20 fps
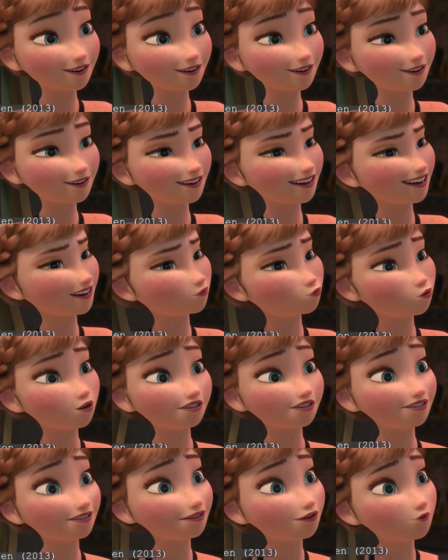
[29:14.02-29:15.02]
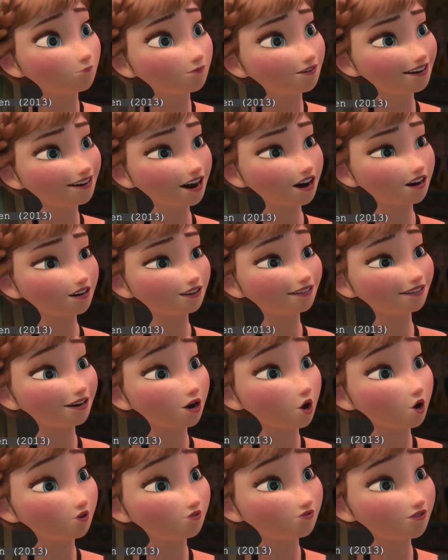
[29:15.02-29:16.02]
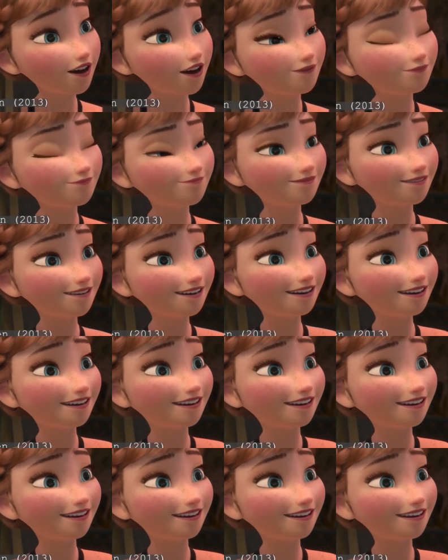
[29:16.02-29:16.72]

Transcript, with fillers: successes, Disney had very little incentive to